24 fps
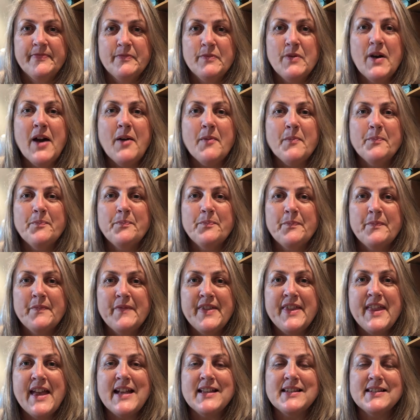Well,
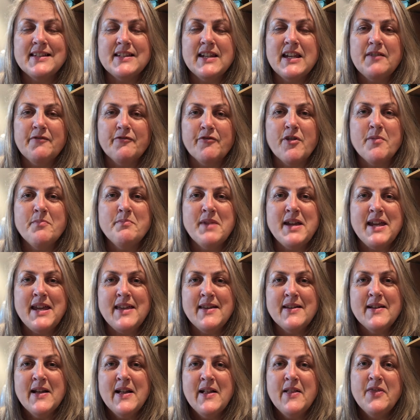that's it from me.